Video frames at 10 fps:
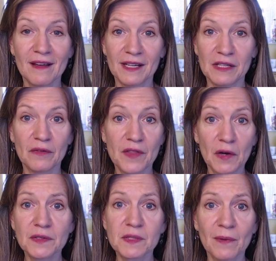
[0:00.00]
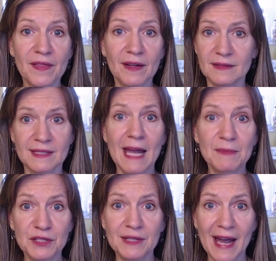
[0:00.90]
you know, those with type
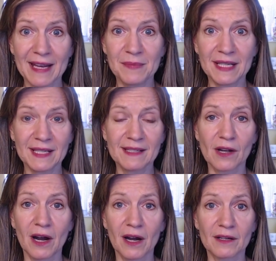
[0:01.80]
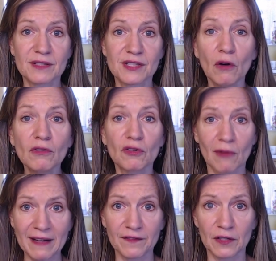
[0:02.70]
2 diabetes are so
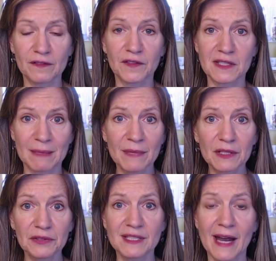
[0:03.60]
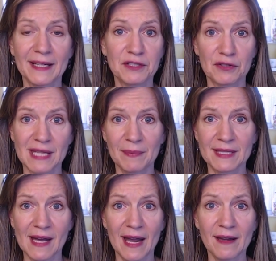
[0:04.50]
grateful for semaglutide and
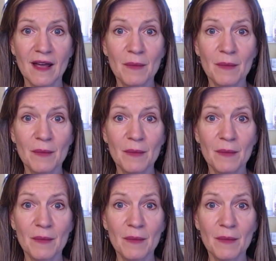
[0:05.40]
tirzepatide